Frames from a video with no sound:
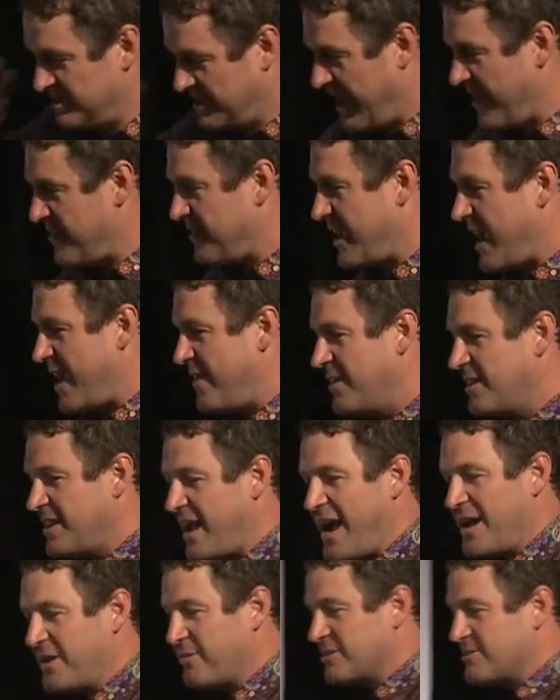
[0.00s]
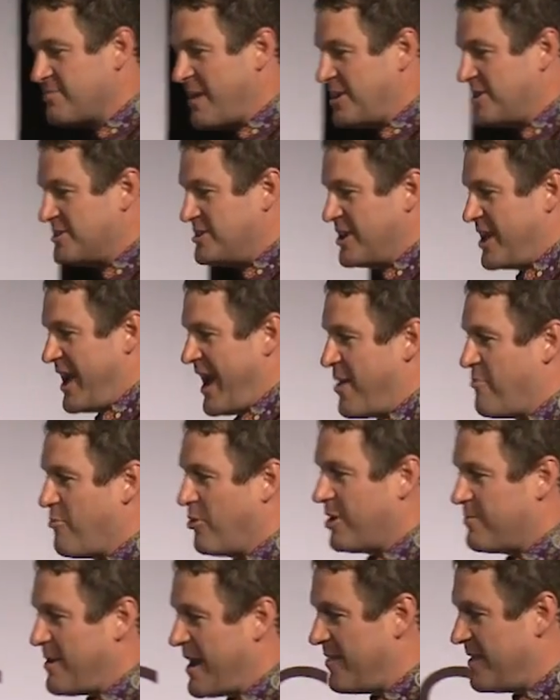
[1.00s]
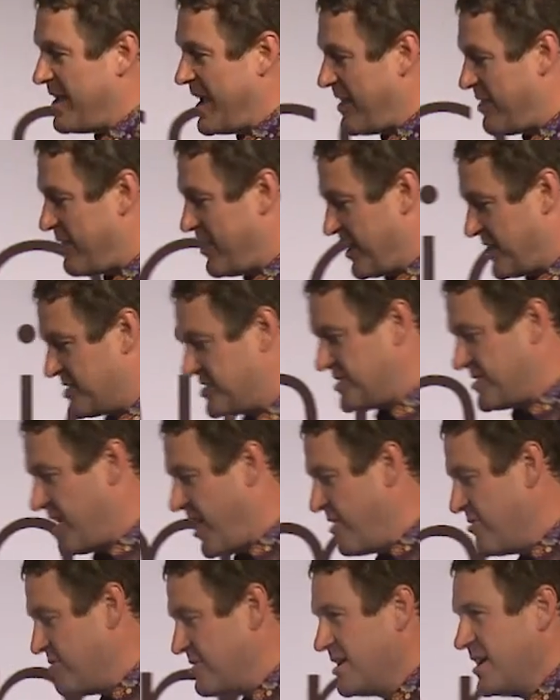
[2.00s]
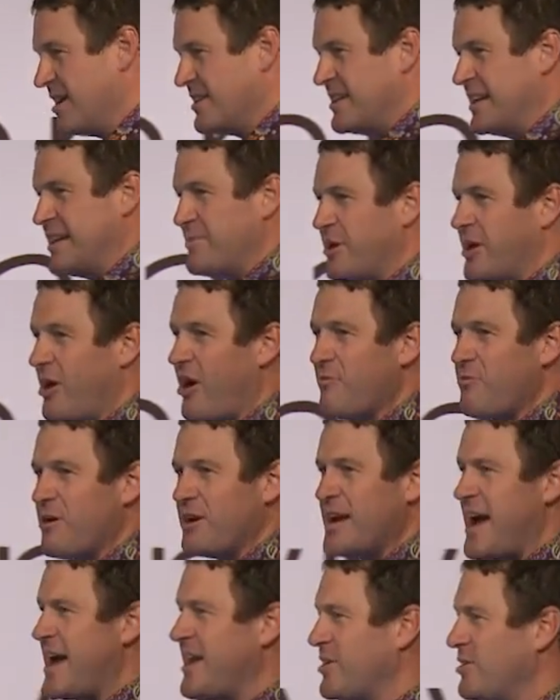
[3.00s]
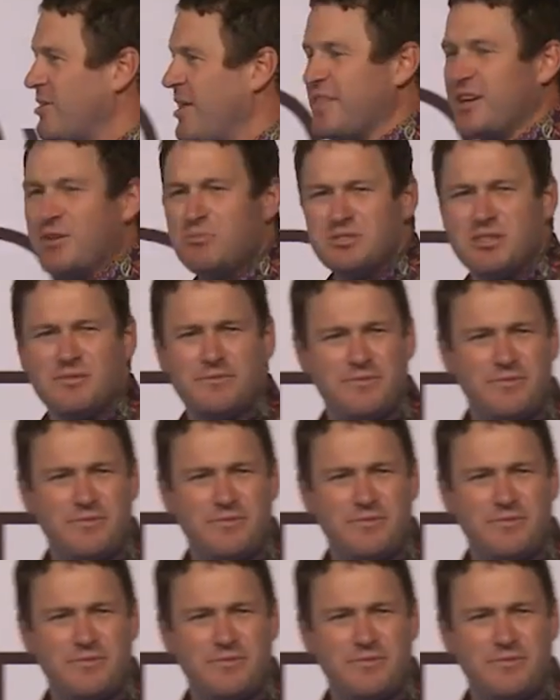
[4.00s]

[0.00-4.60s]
Gather data as much as you can. What about the ethics? So did anybody, I wrote an article, I think it was for